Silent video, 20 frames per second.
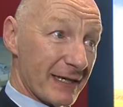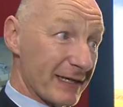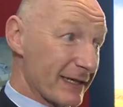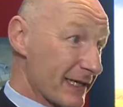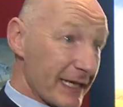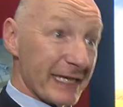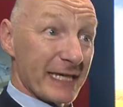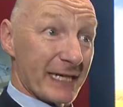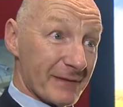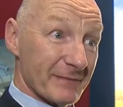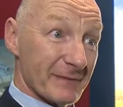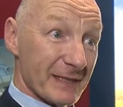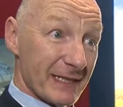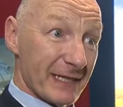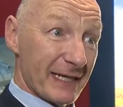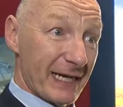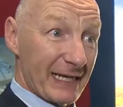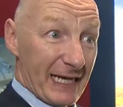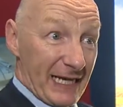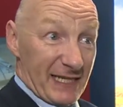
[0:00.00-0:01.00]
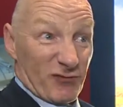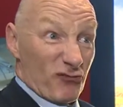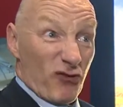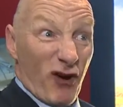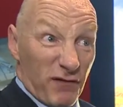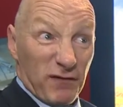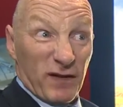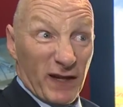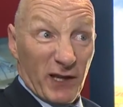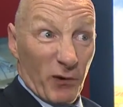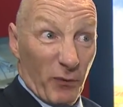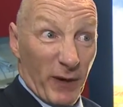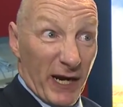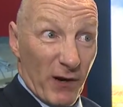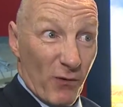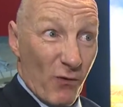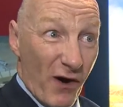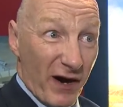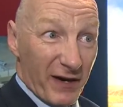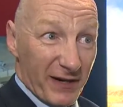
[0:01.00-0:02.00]
clear. And that's roughly the way
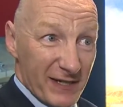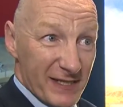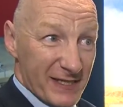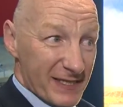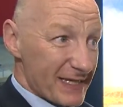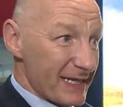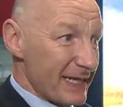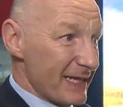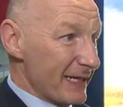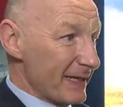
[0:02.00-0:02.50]
it works.